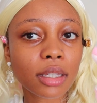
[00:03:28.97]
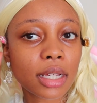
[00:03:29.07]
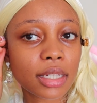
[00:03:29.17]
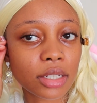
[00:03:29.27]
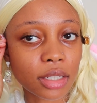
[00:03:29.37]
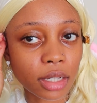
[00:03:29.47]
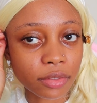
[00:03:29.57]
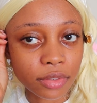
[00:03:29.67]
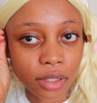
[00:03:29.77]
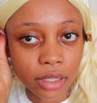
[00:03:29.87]
This is just
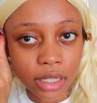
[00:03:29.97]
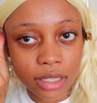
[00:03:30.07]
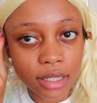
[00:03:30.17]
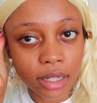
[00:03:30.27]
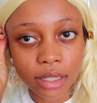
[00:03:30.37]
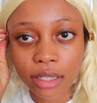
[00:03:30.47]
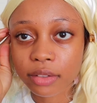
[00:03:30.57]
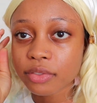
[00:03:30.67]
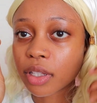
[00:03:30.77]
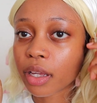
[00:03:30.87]
gonna fall in any second, I
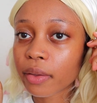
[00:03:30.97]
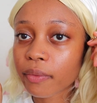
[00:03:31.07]
can feel it.